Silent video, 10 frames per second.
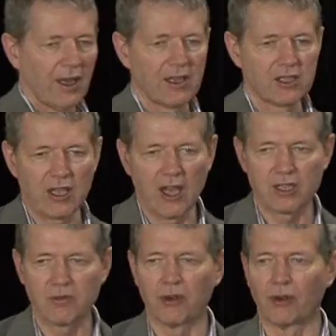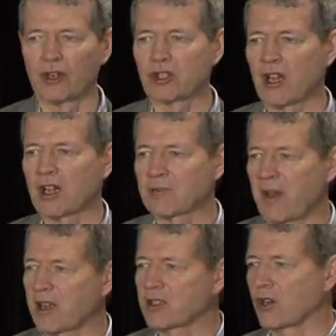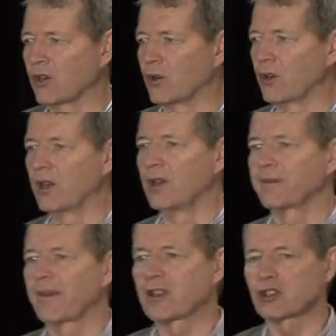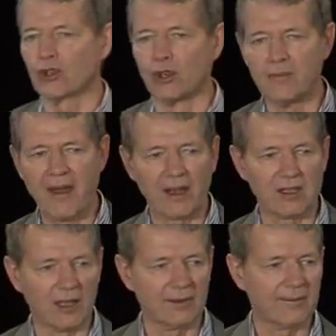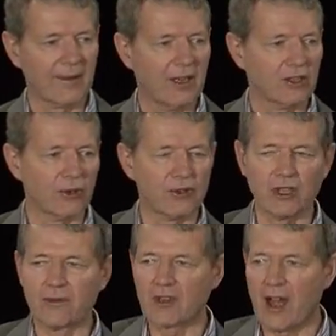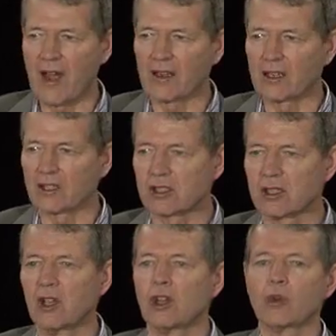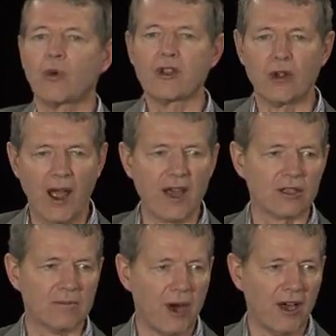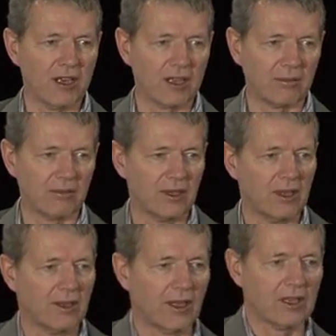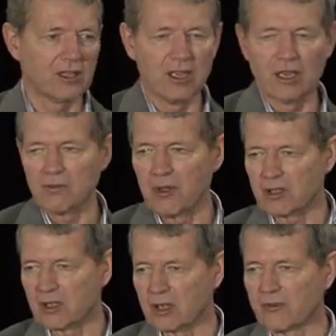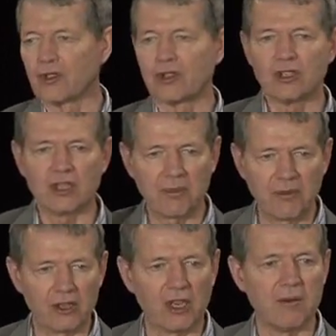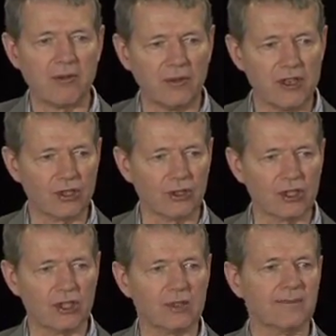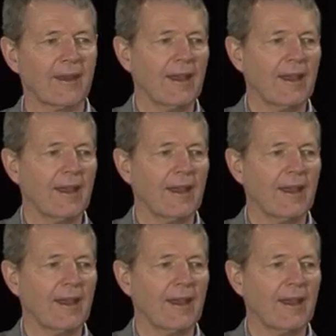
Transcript: a salesman or a sales manager or a store manager to achieve targets when you're undermining them and sending business off. You're using up their time and resources,